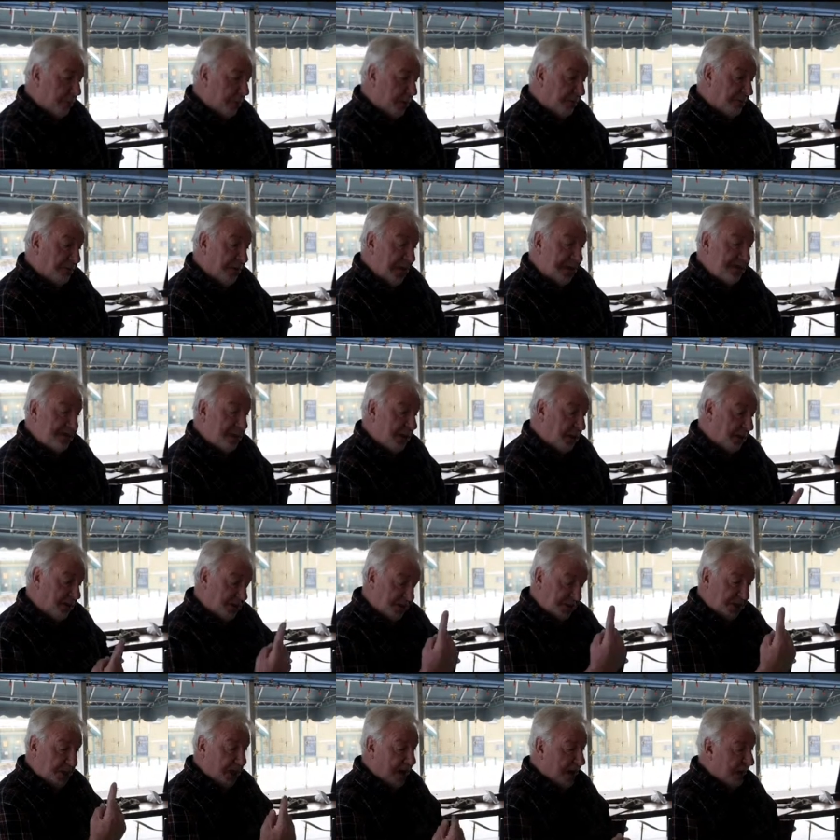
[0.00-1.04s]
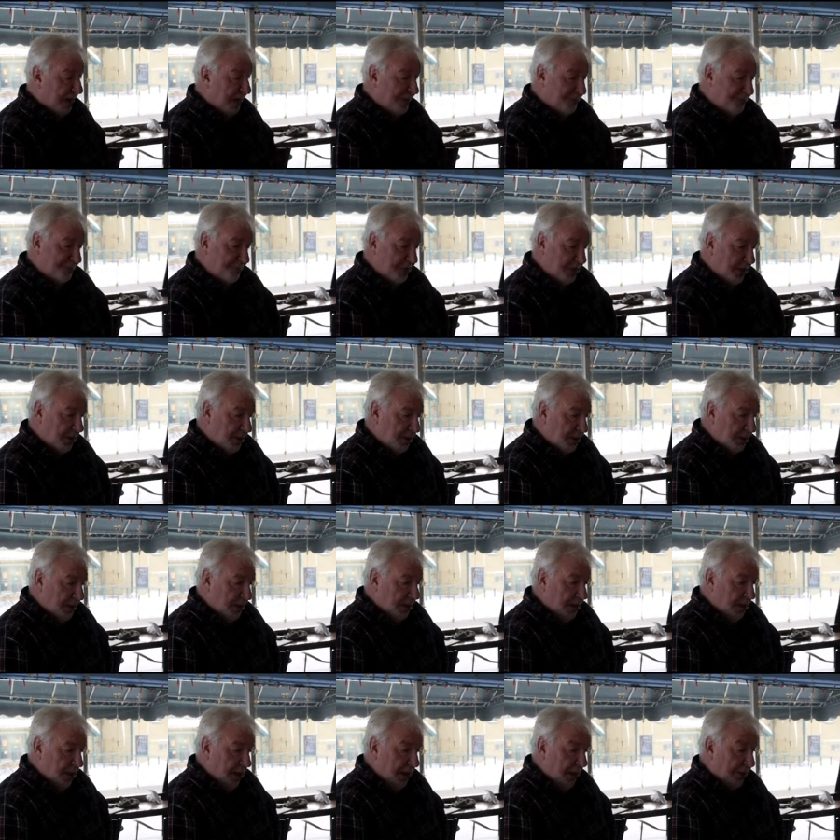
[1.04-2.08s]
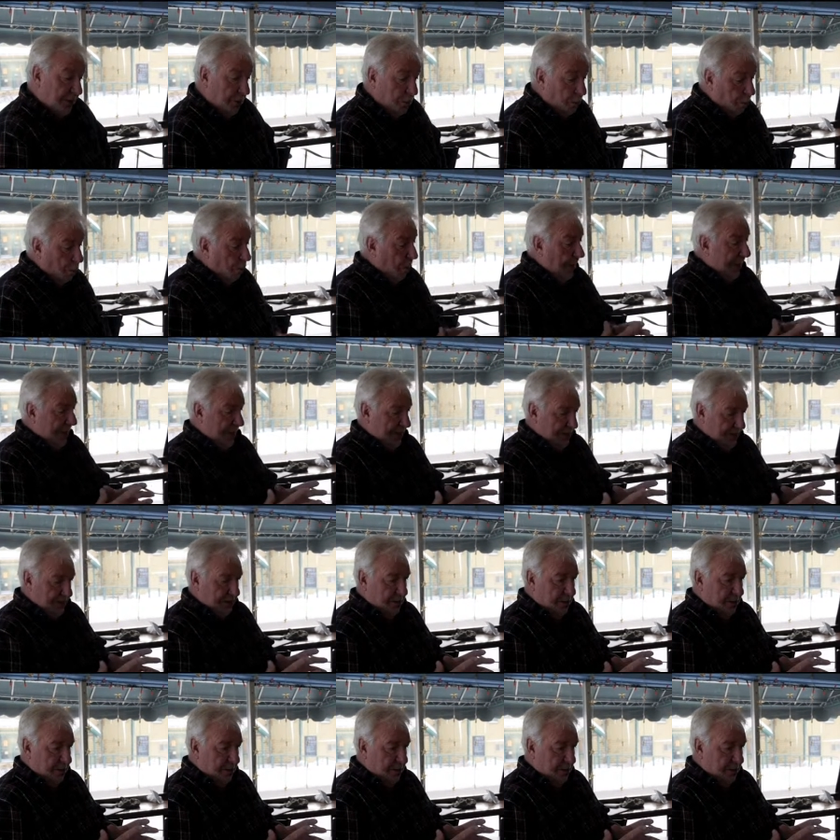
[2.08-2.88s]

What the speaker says: facing sky, and they're wide.